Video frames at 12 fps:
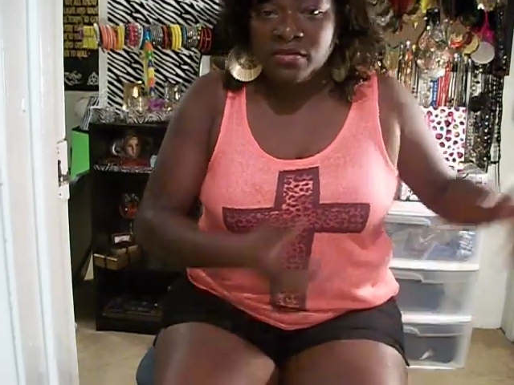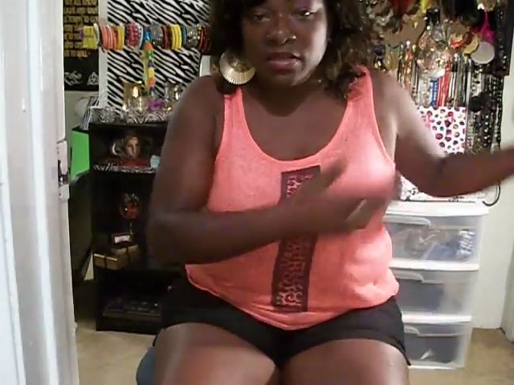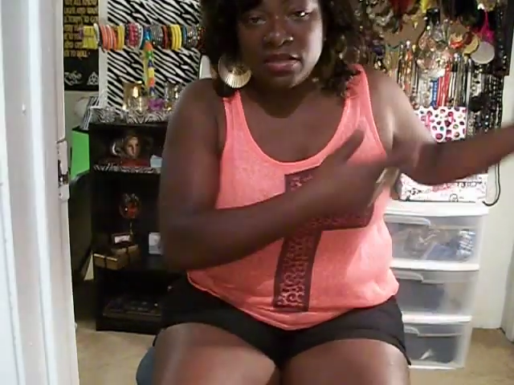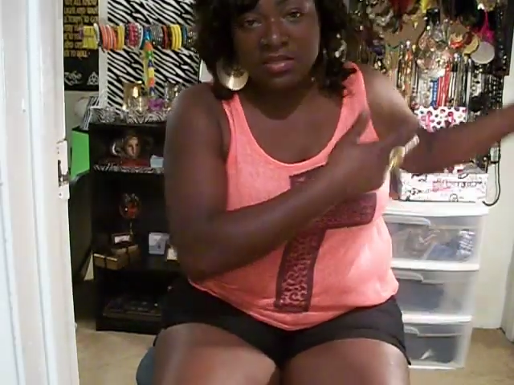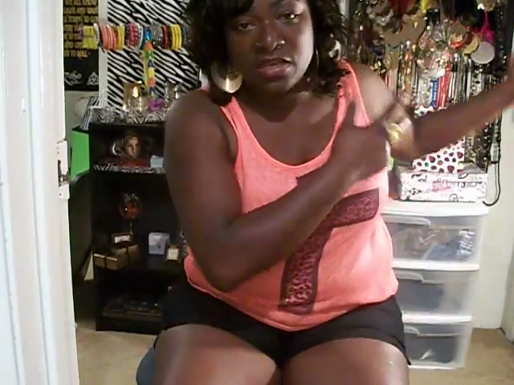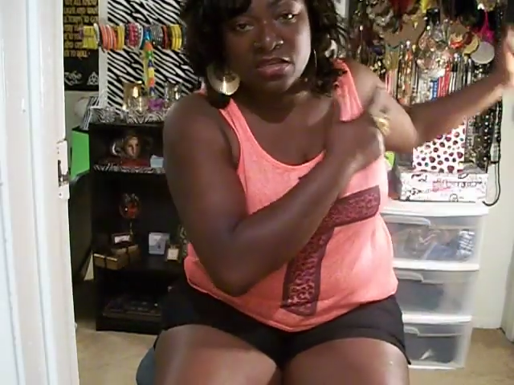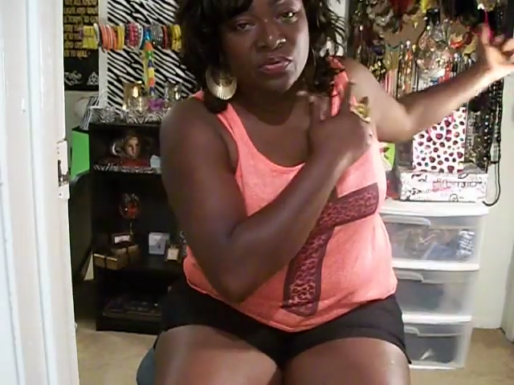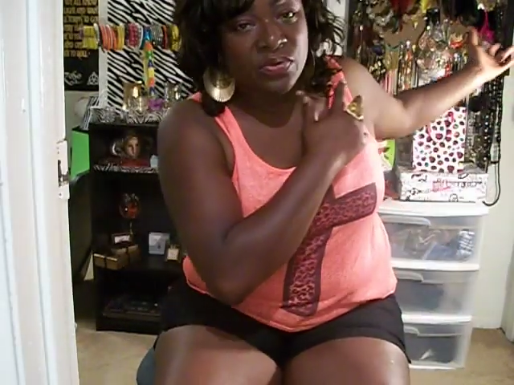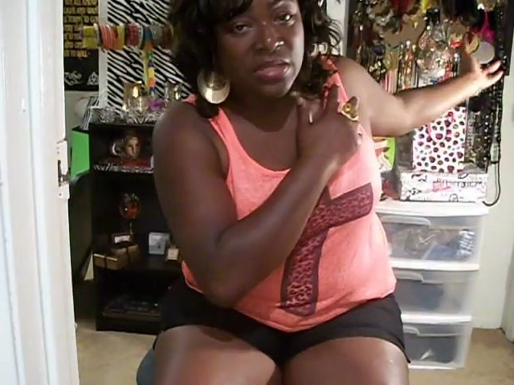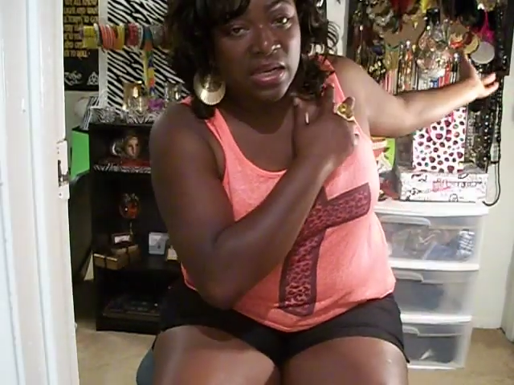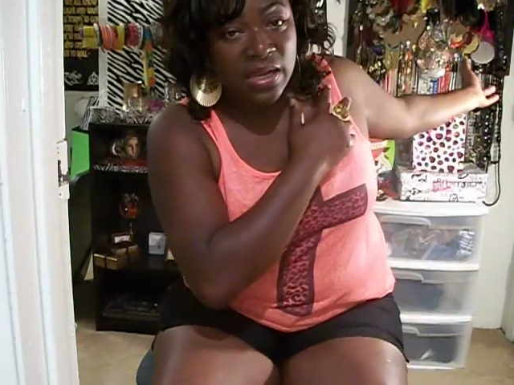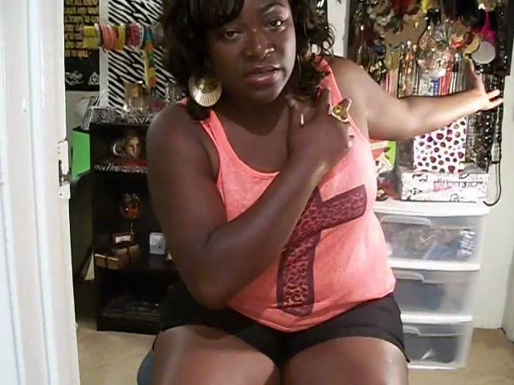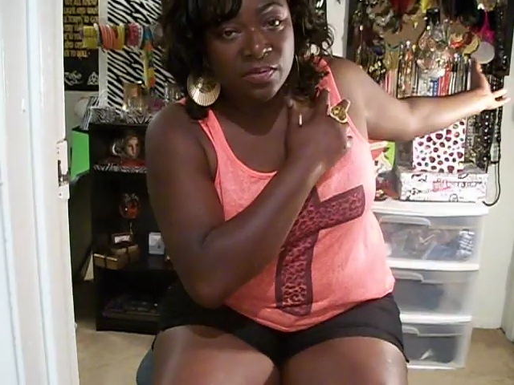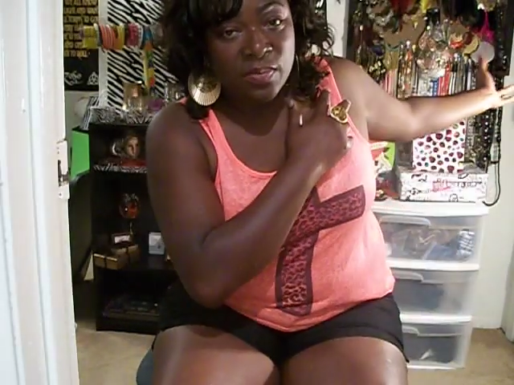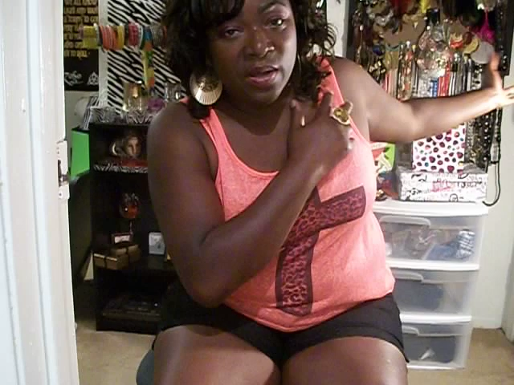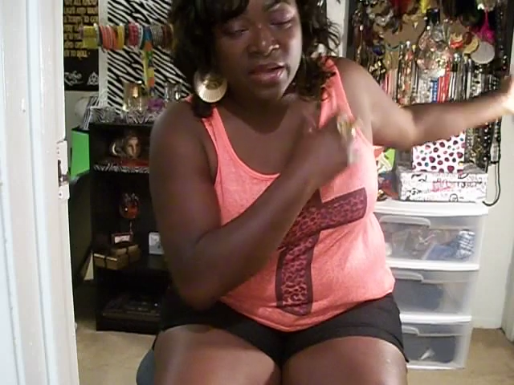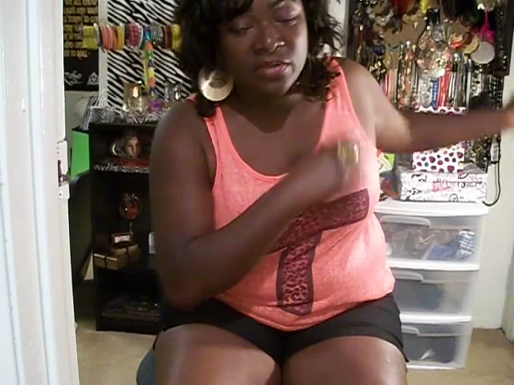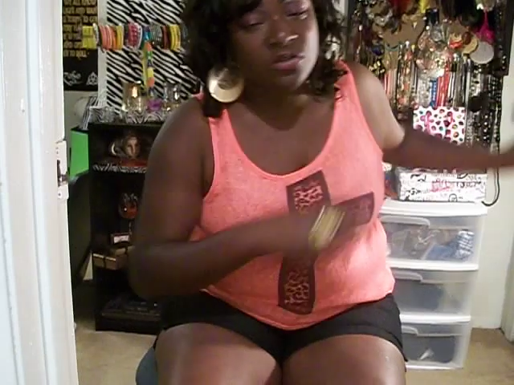the accessories I like to
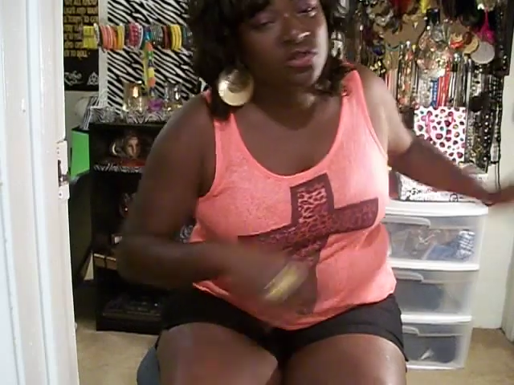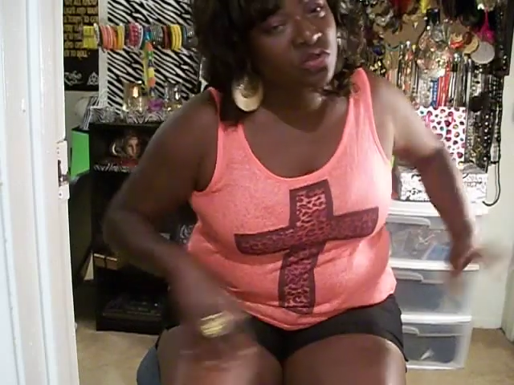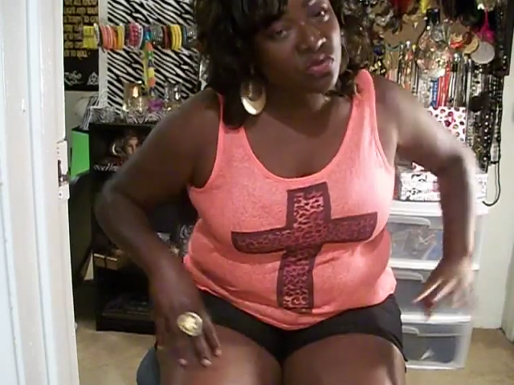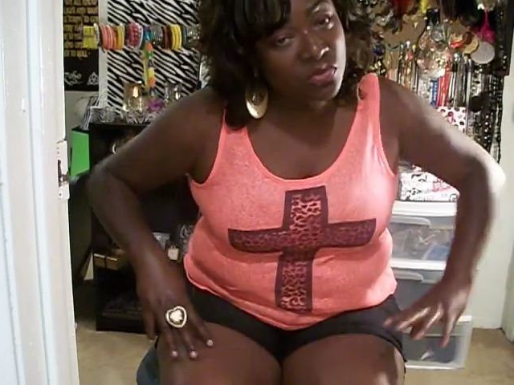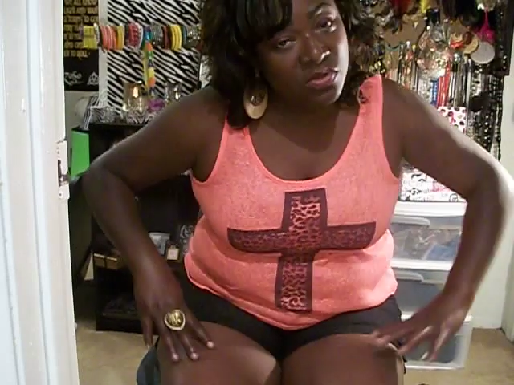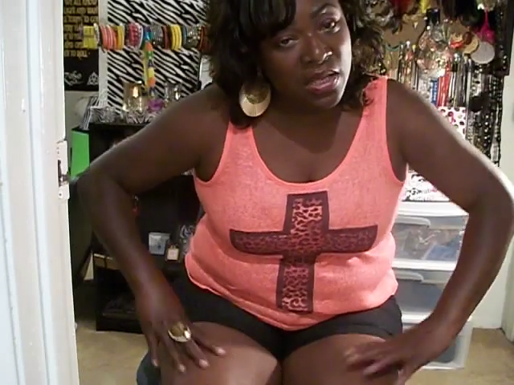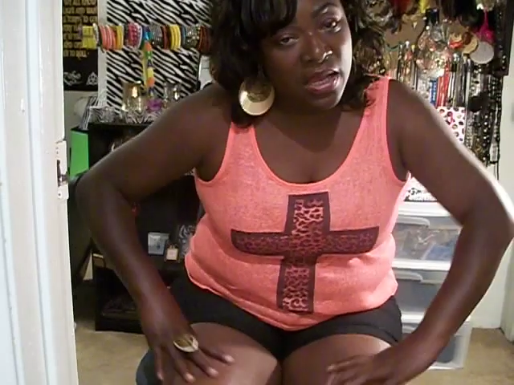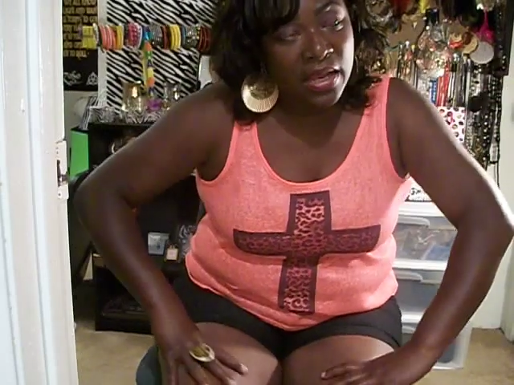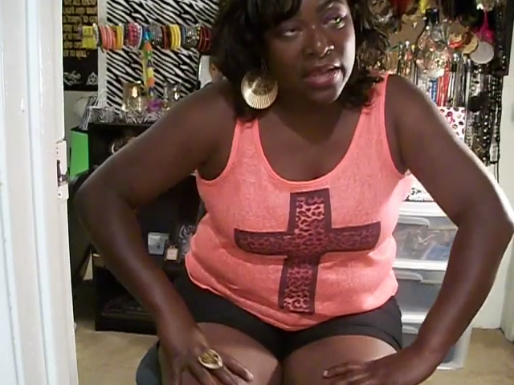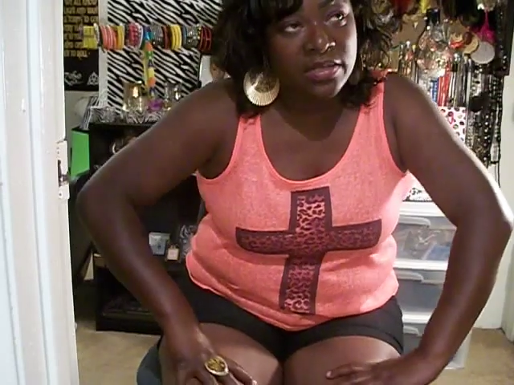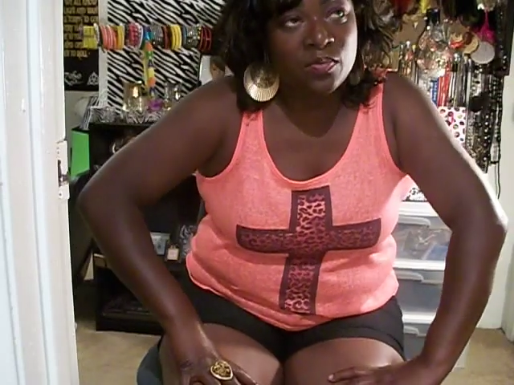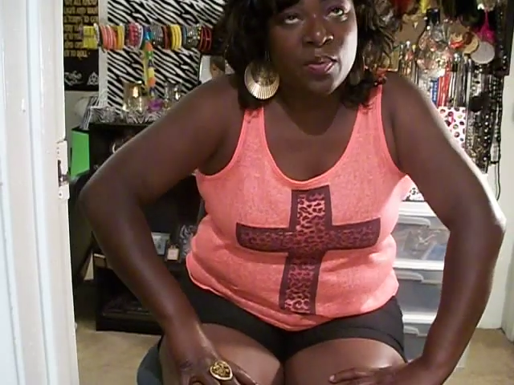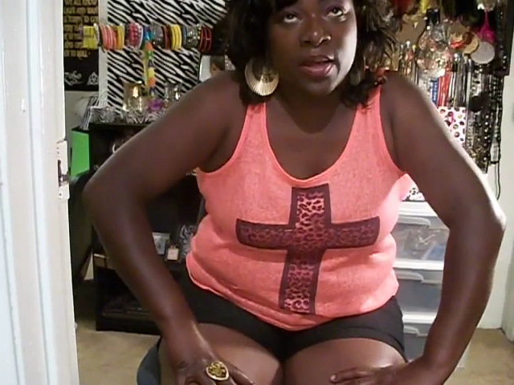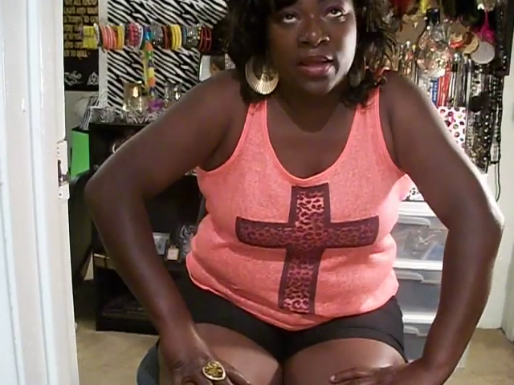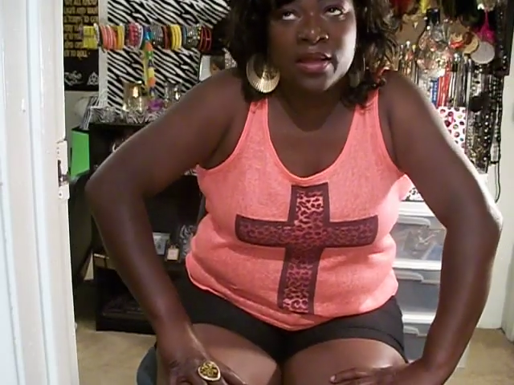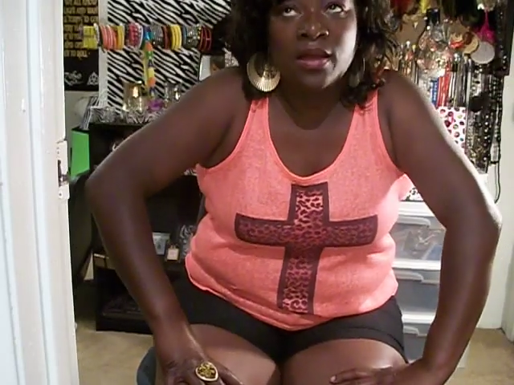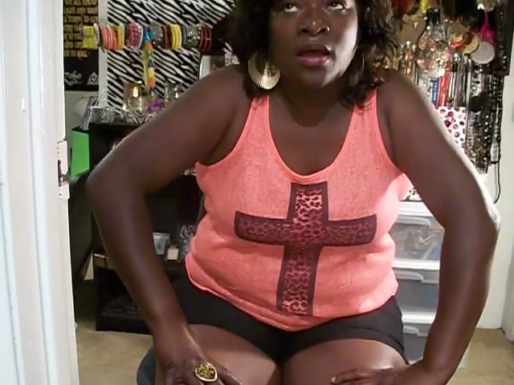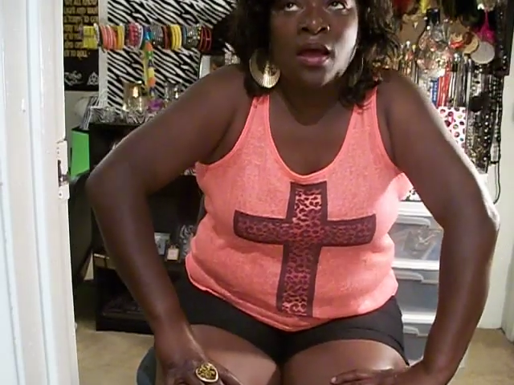buy, the shoes I like to buy.